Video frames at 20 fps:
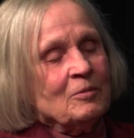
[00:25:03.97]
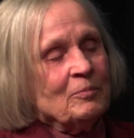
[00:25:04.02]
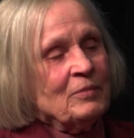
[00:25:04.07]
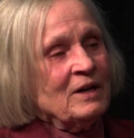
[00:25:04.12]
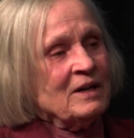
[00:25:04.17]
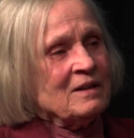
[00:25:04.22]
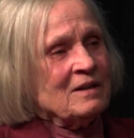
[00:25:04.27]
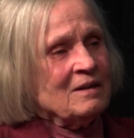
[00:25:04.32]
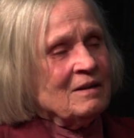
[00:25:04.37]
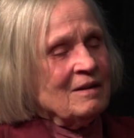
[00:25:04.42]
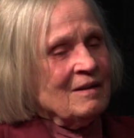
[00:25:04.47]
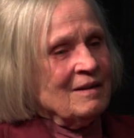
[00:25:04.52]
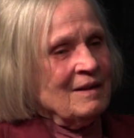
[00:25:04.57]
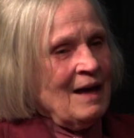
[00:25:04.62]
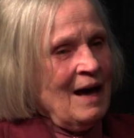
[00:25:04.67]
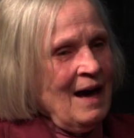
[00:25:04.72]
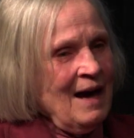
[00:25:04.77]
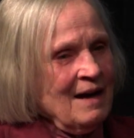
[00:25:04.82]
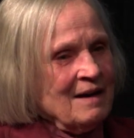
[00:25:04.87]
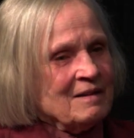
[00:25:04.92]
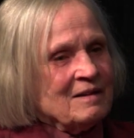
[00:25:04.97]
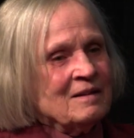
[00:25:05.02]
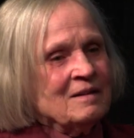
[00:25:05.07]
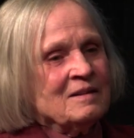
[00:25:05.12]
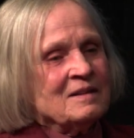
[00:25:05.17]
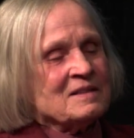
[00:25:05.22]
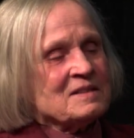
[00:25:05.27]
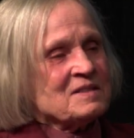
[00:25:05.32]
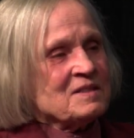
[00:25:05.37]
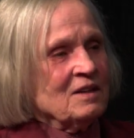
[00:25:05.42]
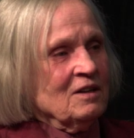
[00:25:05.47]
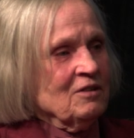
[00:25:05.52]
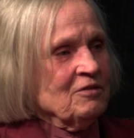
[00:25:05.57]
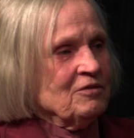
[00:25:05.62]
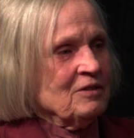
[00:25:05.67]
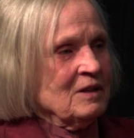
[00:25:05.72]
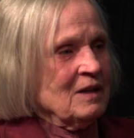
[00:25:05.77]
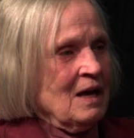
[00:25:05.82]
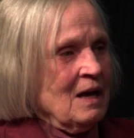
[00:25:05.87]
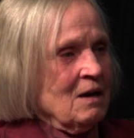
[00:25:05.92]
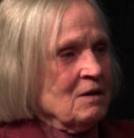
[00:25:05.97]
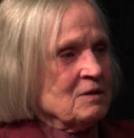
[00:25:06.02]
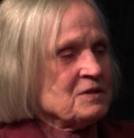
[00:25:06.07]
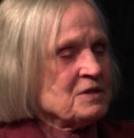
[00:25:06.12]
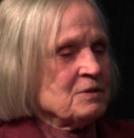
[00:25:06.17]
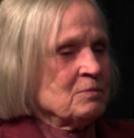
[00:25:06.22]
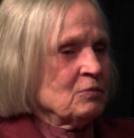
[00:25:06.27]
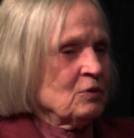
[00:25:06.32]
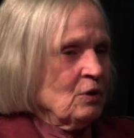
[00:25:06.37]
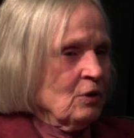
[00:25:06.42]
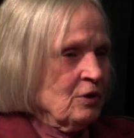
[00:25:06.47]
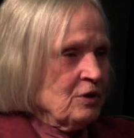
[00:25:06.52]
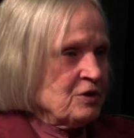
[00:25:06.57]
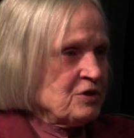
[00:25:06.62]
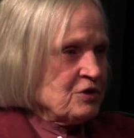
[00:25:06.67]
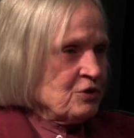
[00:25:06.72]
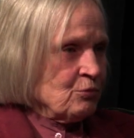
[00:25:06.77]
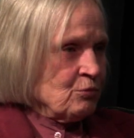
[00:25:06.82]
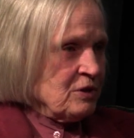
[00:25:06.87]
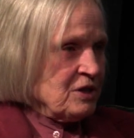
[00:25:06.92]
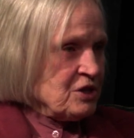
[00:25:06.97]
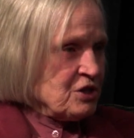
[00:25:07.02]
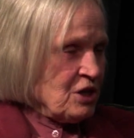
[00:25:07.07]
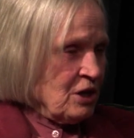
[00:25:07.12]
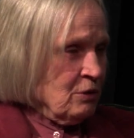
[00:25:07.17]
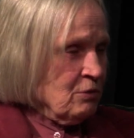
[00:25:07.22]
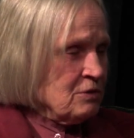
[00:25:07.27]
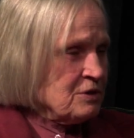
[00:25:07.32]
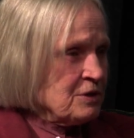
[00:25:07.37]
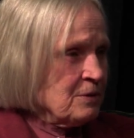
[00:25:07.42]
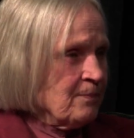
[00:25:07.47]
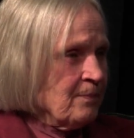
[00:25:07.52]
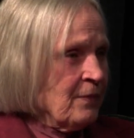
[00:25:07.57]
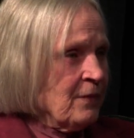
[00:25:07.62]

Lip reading: But that in itself allows employers to reach out